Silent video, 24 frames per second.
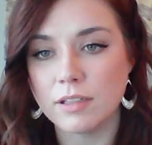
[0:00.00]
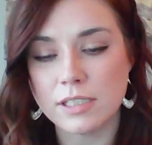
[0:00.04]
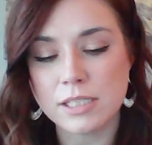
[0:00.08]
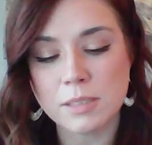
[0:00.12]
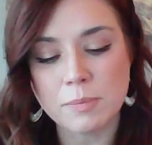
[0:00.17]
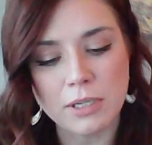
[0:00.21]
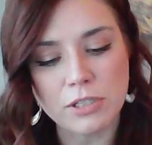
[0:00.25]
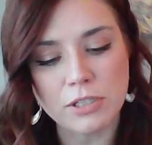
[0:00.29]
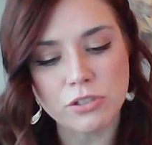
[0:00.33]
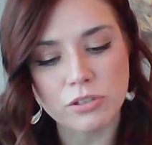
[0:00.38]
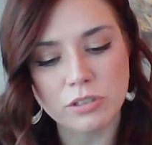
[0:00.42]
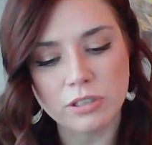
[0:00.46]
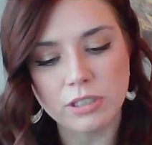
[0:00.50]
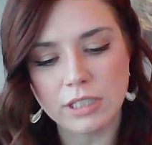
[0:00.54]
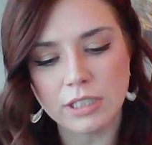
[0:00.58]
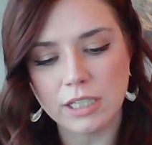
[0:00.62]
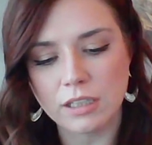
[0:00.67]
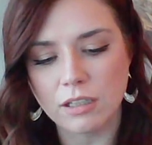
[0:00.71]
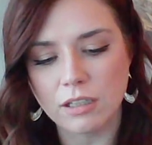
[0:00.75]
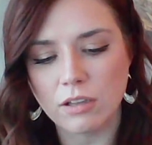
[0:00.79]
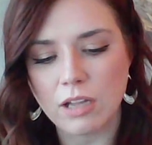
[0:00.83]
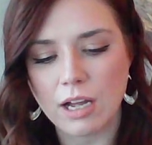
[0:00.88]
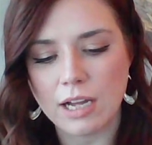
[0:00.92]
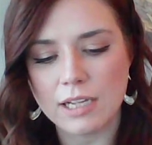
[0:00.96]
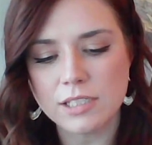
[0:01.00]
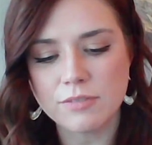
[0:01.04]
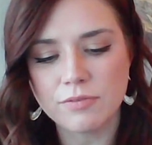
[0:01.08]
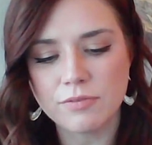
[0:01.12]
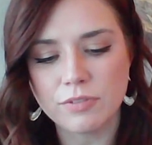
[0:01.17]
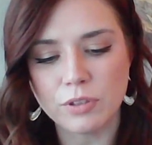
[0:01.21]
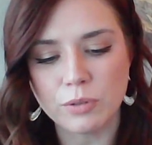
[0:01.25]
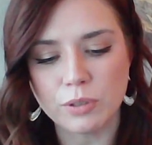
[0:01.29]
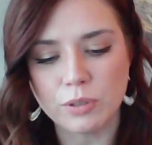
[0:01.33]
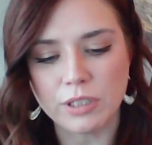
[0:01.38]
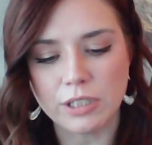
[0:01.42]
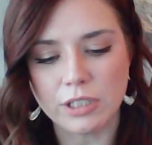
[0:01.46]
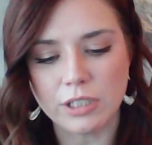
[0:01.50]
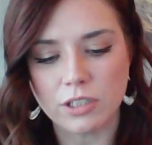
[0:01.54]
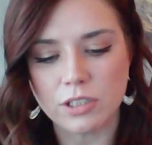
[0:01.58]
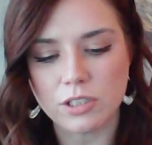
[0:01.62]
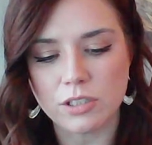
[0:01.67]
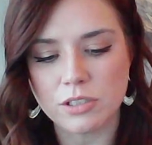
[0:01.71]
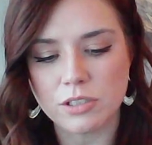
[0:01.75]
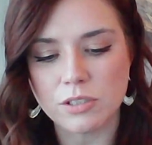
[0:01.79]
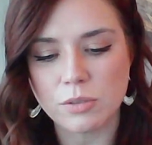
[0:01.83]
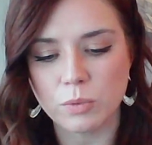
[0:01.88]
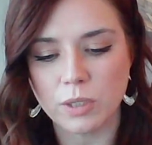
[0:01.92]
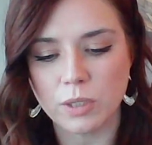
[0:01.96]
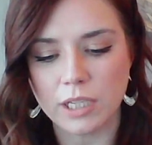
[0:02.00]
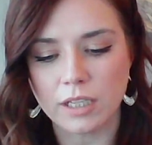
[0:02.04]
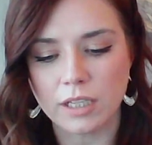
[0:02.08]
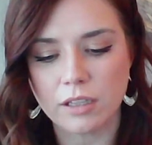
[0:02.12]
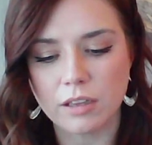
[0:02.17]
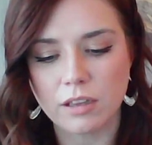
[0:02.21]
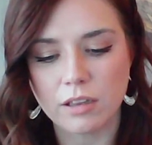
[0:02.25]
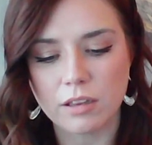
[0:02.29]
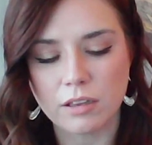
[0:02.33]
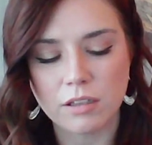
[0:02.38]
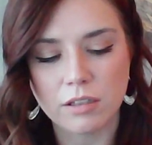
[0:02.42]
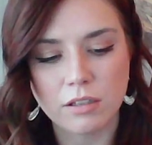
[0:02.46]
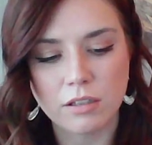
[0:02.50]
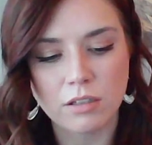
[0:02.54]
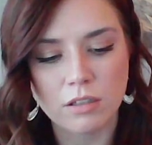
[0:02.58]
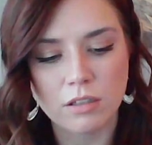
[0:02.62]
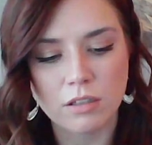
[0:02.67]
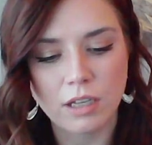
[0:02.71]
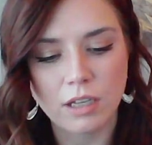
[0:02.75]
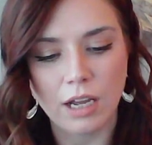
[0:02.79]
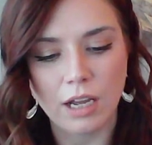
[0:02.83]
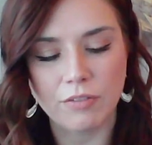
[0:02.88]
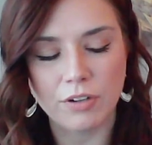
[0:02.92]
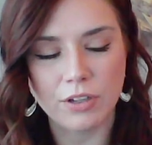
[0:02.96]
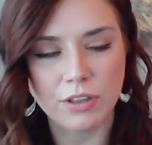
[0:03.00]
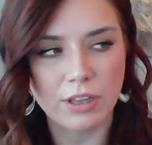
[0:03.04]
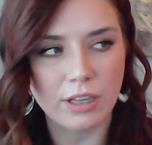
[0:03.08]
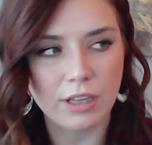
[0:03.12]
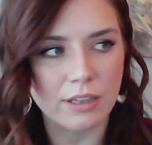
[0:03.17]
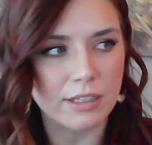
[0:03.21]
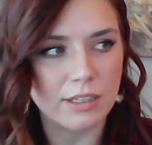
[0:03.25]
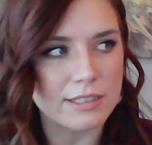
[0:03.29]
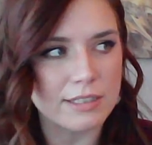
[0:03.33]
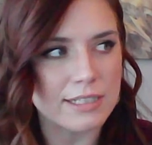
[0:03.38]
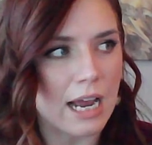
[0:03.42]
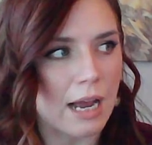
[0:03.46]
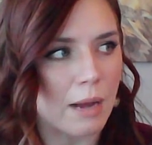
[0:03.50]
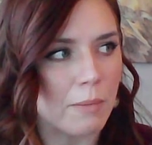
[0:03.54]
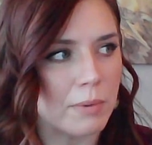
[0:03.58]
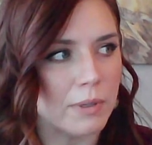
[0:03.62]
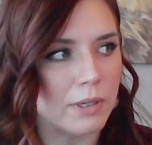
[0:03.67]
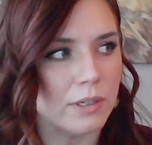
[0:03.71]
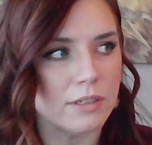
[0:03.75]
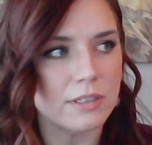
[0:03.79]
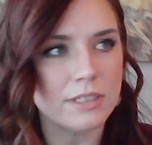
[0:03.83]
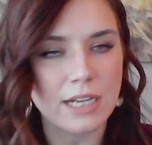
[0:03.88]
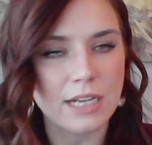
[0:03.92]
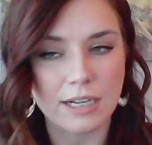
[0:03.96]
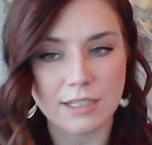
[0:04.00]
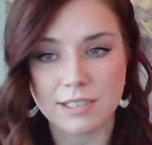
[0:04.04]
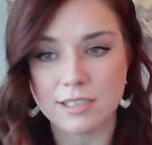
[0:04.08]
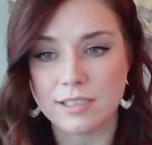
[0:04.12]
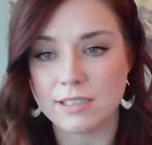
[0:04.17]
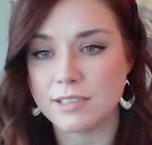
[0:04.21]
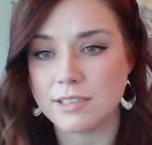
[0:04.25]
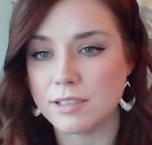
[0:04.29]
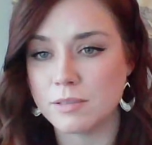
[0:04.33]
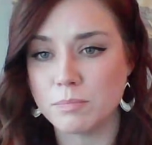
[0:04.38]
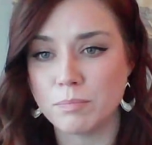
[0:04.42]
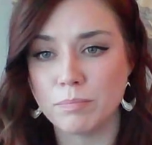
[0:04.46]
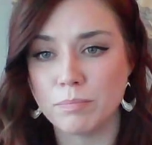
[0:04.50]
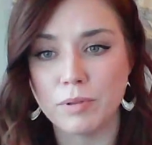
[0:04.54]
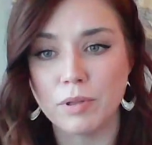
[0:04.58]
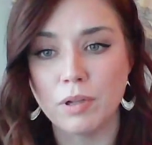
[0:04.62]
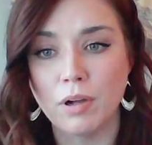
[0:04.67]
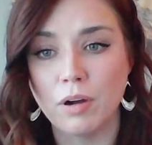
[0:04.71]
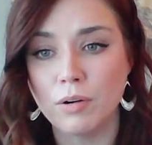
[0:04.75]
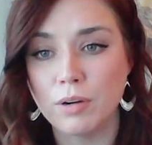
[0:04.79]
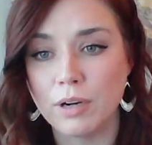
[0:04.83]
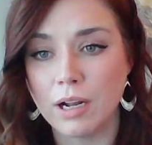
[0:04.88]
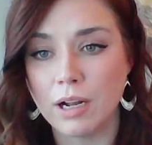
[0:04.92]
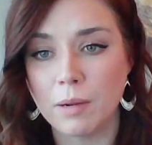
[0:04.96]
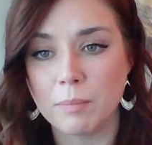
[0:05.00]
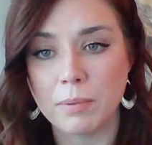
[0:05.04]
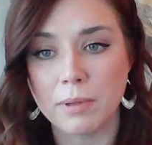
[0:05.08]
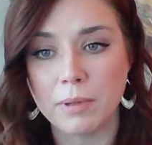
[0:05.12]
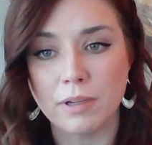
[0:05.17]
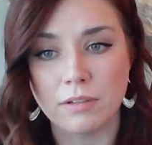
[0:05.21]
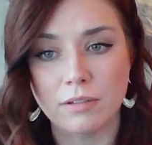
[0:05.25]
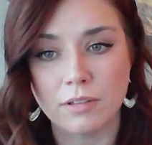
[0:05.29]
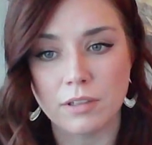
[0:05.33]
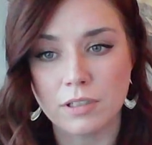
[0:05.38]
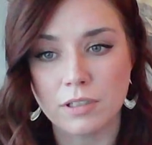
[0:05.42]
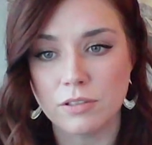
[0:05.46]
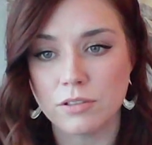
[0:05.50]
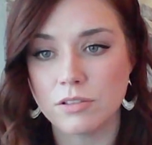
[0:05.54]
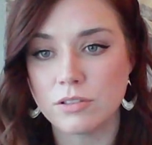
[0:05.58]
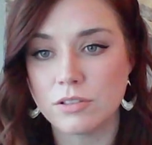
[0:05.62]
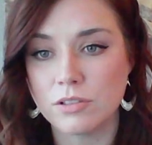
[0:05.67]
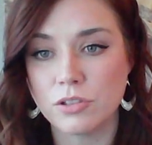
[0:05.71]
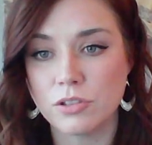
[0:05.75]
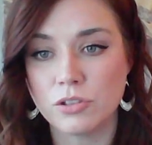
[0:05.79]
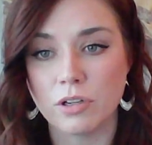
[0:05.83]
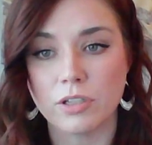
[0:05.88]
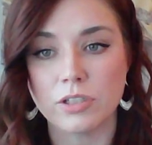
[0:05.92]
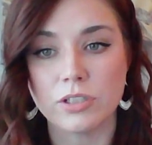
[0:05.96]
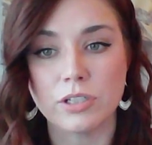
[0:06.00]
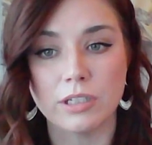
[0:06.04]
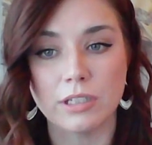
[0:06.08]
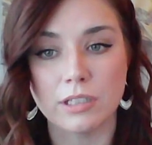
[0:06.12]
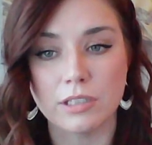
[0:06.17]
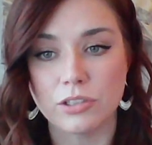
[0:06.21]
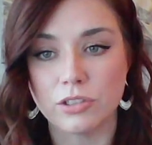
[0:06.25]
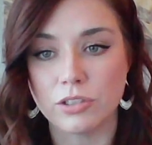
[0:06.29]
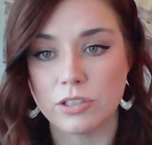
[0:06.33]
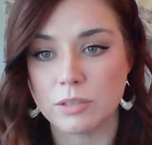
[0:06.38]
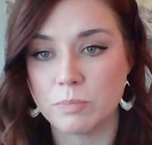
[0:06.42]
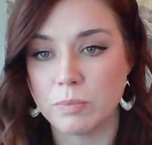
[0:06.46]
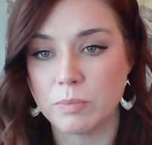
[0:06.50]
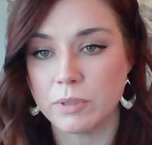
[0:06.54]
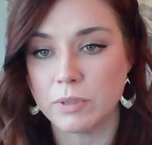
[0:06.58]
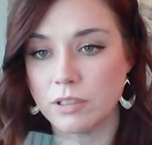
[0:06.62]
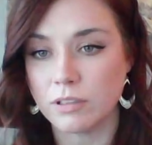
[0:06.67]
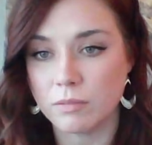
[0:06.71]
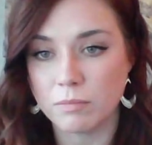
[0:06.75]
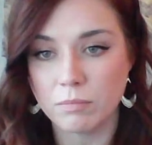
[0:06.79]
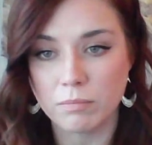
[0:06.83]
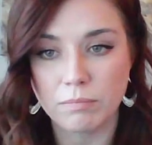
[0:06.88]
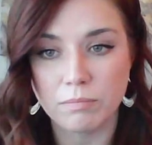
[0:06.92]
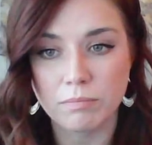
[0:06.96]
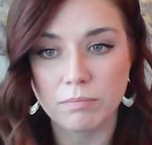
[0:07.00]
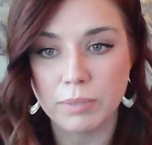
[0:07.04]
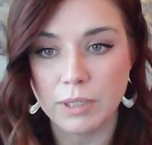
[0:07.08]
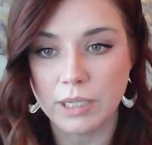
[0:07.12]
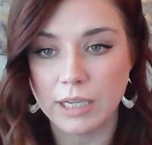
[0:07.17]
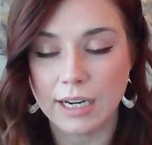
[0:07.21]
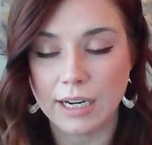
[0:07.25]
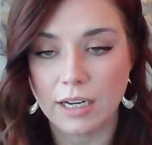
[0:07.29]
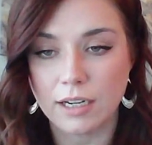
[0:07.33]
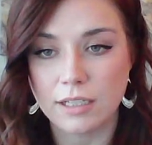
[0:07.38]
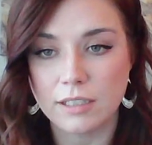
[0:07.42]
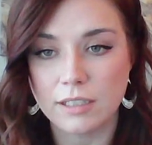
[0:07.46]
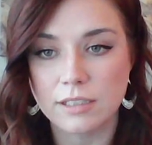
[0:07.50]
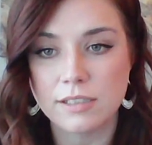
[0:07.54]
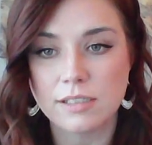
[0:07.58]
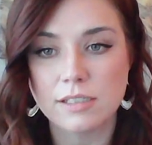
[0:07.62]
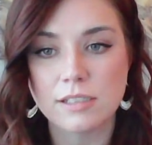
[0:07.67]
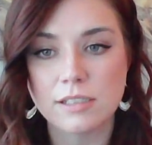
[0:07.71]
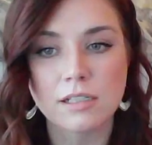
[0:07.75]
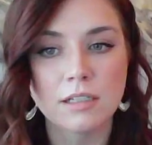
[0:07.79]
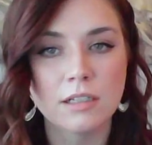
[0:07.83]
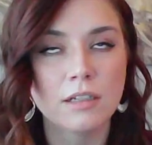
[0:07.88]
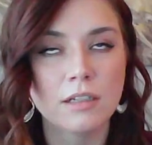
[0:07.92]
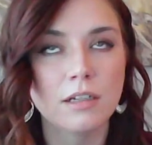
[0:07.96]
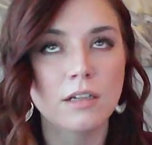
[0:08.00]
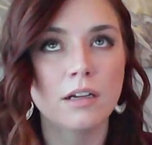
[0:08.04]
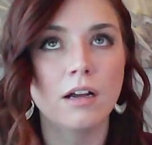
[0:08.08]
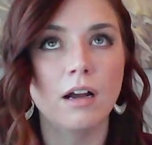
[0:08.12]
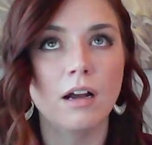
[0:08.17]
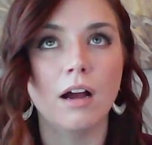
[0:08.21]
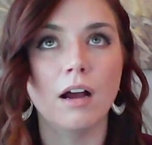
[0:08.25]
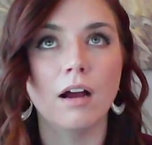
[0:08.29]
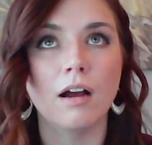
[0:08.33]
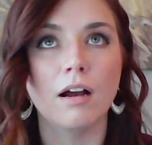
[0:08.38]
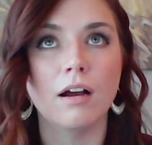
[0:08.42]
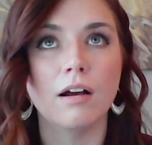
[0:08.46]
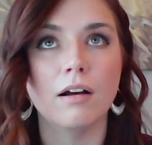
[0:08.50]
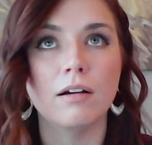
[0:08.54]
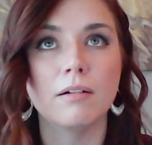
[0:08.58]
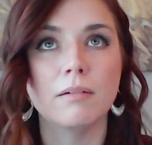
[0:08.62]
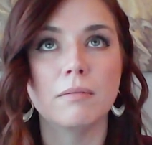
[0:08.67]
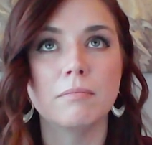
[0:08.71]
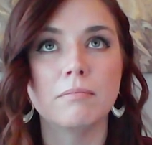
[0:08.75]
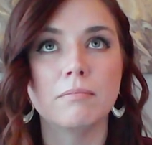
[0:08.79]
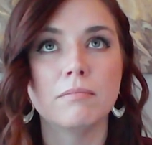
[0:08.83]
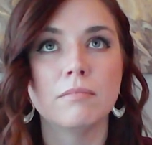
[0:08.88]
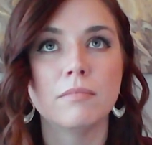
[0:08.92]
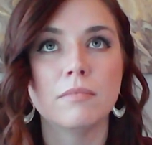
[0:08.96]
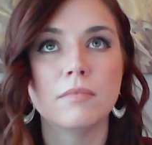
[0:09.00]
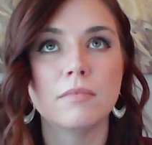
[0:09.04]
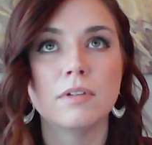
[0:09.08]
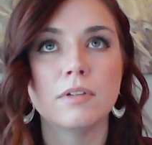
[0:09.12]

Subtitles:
especially in the last few years with everything that's happened, Texas has blown up and construction has just been bananas. And